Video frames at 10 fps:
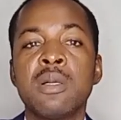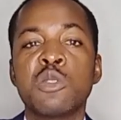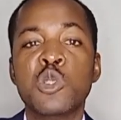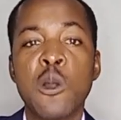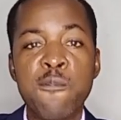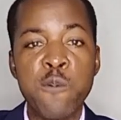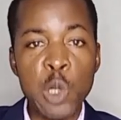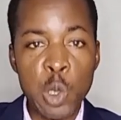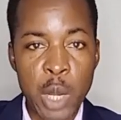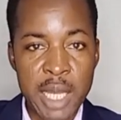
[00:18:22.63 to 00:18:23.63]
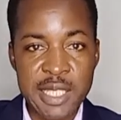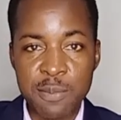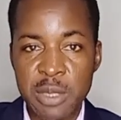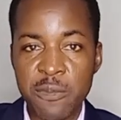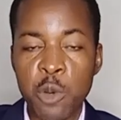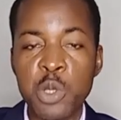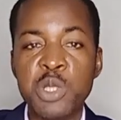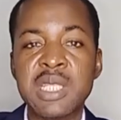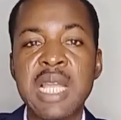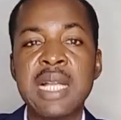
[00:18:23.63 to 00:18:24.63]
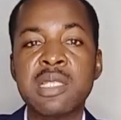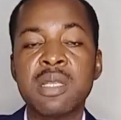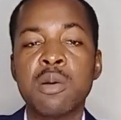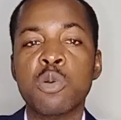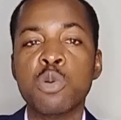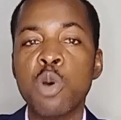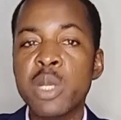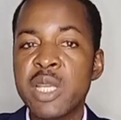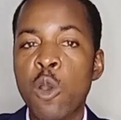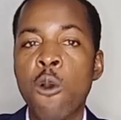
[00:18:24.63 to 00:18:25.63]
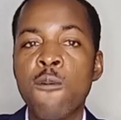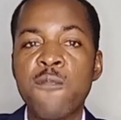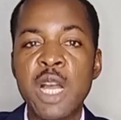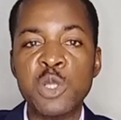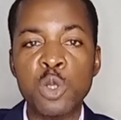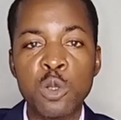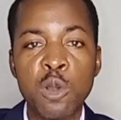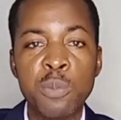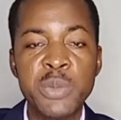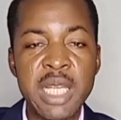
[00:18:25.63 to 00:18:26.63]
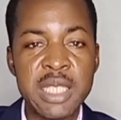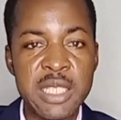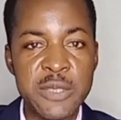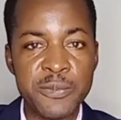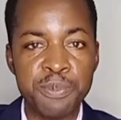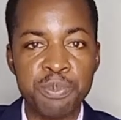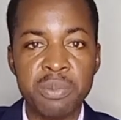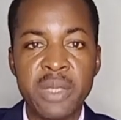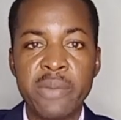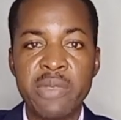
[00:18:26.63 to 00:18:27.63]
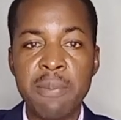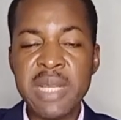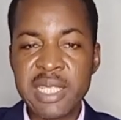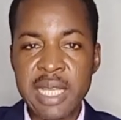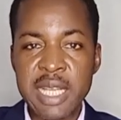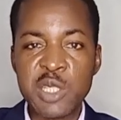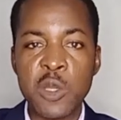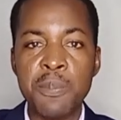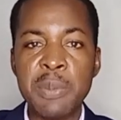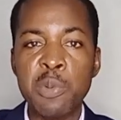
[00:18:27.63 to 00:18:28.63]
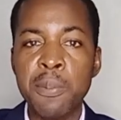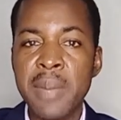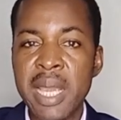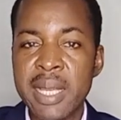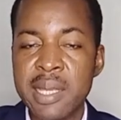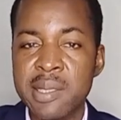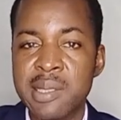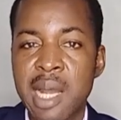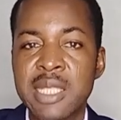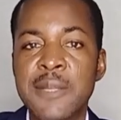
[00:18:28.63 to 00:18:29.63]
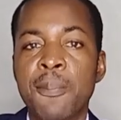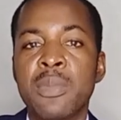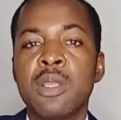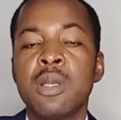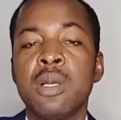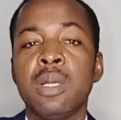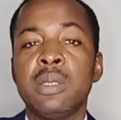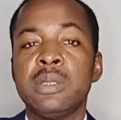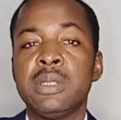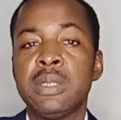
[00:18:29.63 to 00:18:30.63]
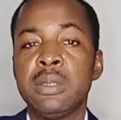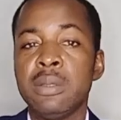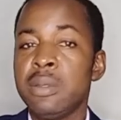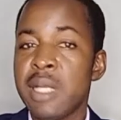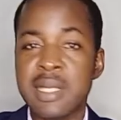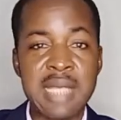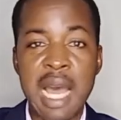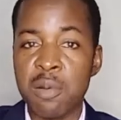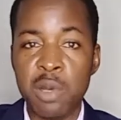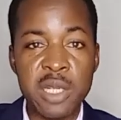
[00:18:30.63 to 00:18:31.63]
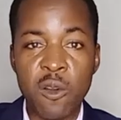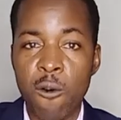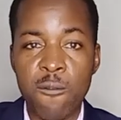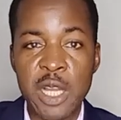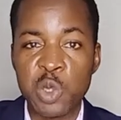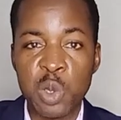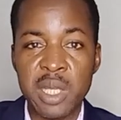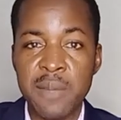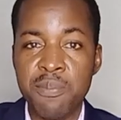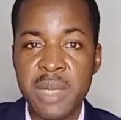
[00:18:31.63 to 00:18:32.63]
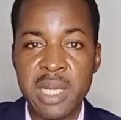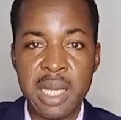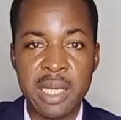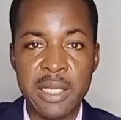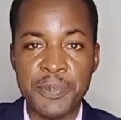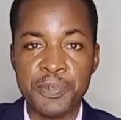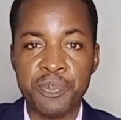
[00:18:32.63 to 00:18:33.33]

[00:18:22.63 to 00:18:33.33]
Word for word: some followers before you start running conversion objective. The mistake some people make is that they start running conversion immediately.